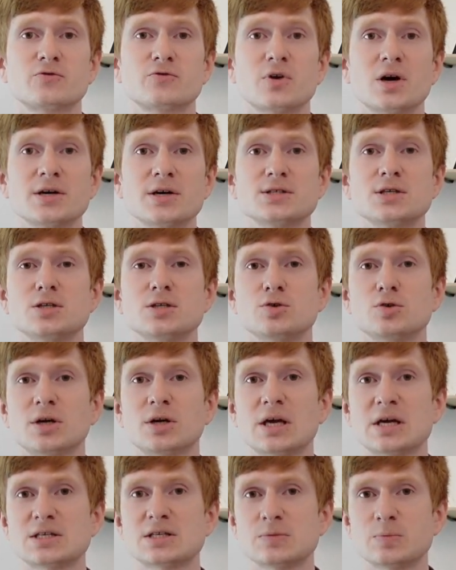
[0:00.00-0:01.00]
Ryzen you're
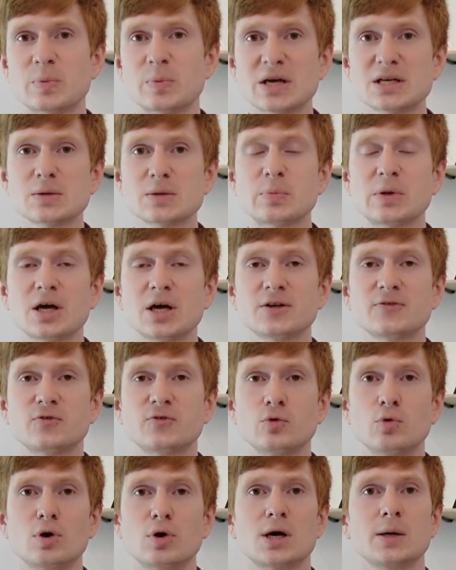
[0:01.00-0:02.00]
getting better
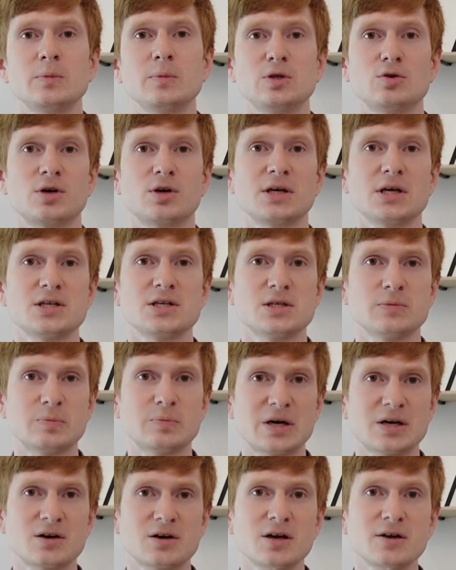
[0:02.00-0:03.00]
platform, you're getting
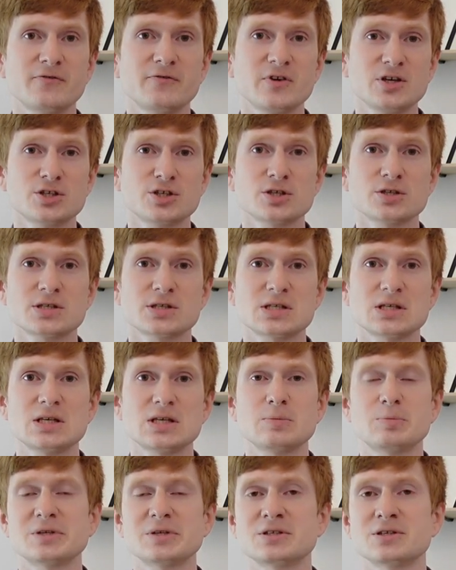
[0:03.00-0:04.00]
better
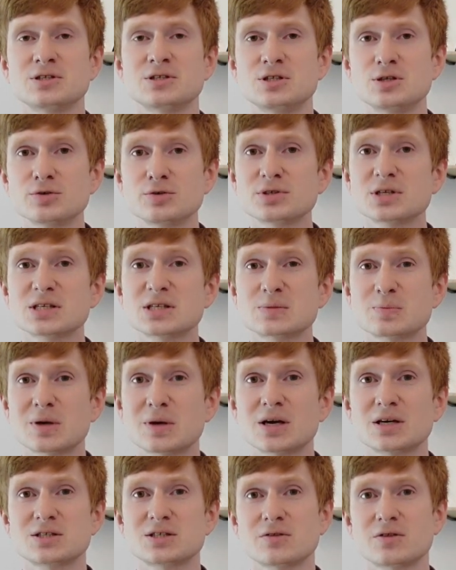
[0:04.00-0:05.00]
efficiency, but don't
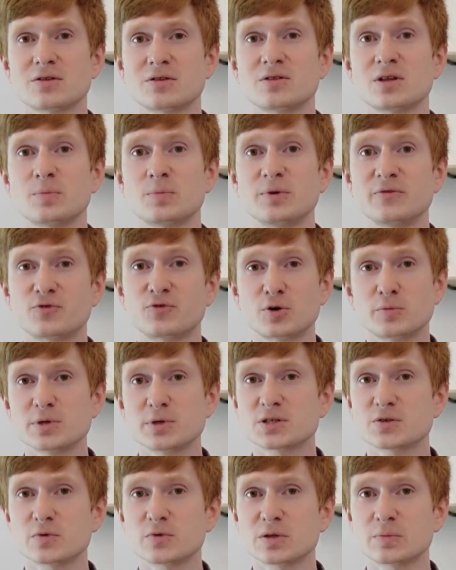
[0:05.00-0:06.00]
expect that the
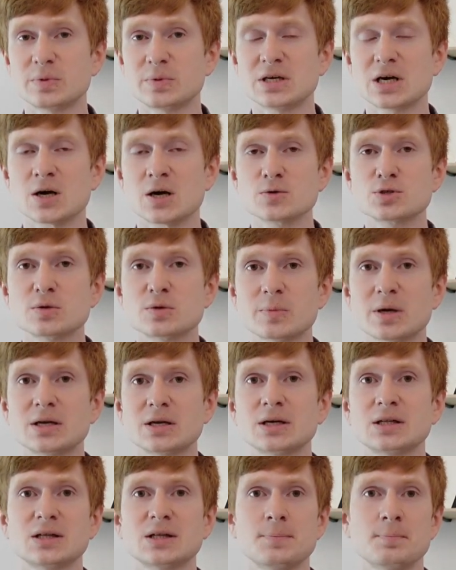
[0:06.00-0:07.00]
performance will be
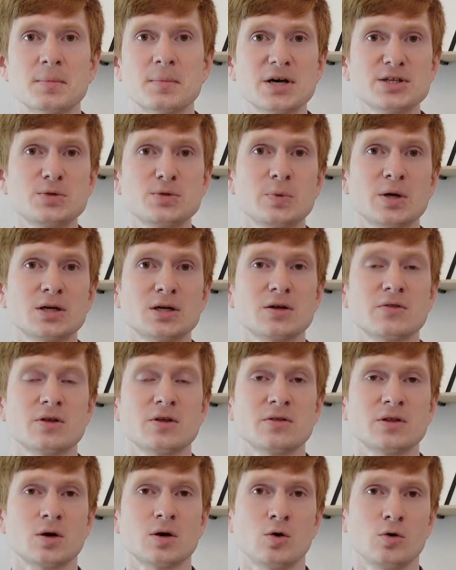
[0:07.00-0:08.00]
automatically much better
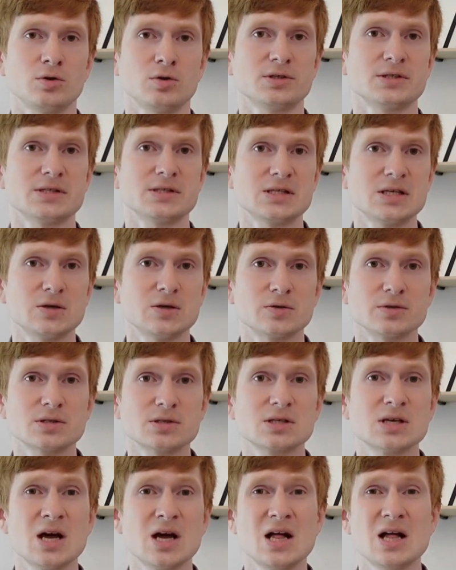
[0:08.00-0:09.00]
than the old
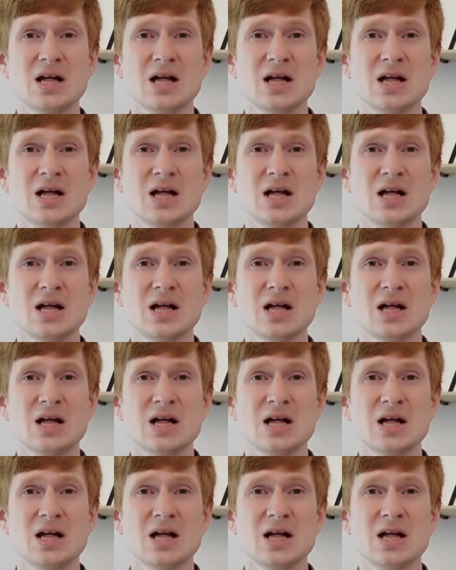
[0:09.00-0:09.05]
Xeons,